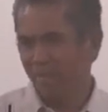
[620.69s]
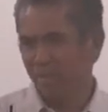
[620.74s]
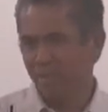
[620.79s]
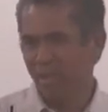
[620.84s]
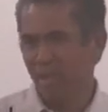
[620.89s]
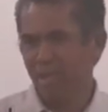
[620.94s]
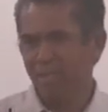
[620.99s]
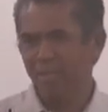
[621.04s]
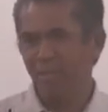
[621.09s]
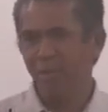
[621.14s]

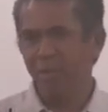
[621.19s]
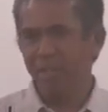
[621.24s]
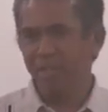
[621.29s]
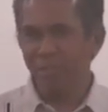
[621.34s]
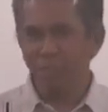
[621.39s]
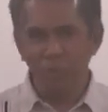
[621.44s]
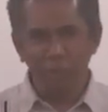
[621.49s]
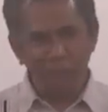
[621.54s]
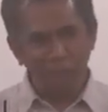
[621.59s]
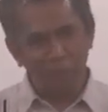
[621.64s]
okay? So let's
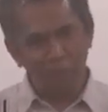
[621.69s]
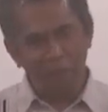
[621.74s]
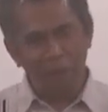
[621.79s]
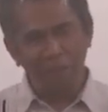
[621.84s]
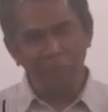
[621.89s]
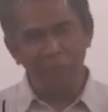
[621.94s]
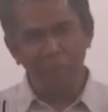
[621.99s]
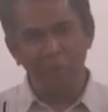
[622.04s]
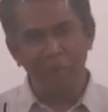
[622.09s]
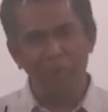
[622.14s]
do it
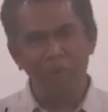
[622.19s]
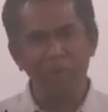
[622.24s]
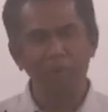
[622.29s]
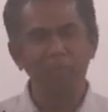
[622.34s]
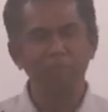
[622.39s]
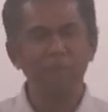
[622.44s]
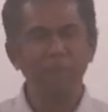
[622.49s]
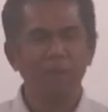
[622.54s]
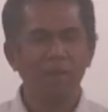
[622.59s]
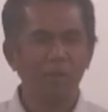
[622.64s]

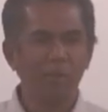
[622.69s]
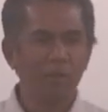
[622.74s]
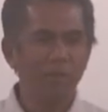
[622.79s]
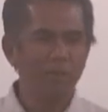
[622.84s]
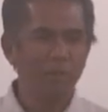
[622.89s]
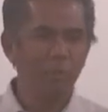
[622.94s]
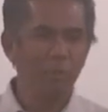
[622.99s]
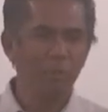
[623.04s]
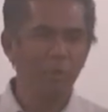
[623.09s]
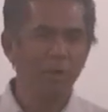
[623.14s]
once
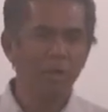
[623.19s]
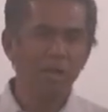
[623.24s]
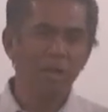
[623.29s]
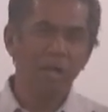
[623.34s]
more.